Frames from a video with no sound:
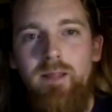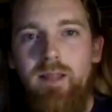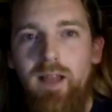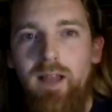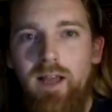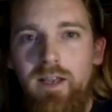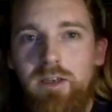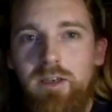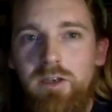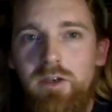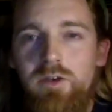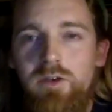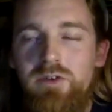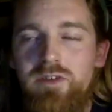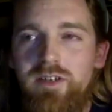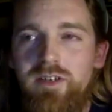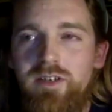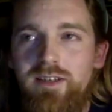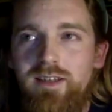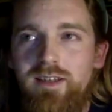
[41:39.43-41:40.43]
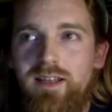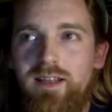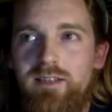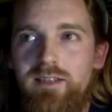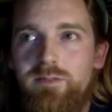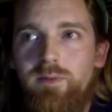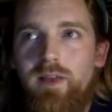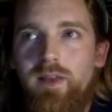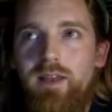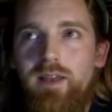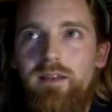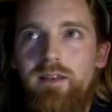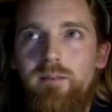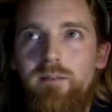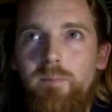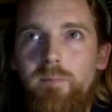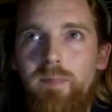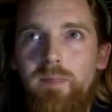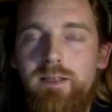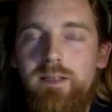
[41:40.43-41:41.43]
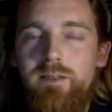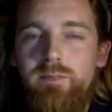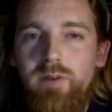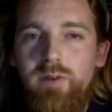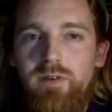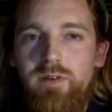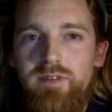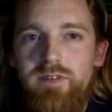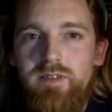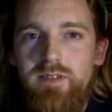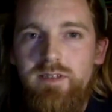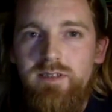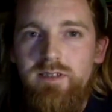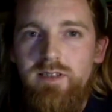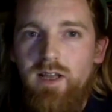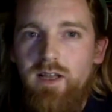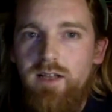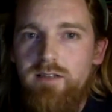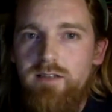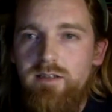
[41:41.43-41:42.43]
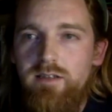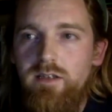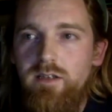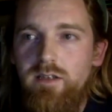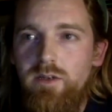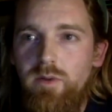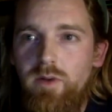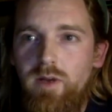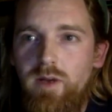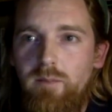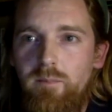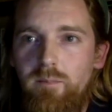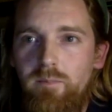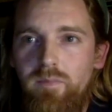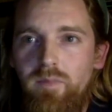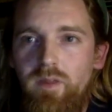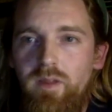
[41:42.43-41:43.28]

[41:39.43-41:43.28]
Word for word: And usually that's when experiences start to um,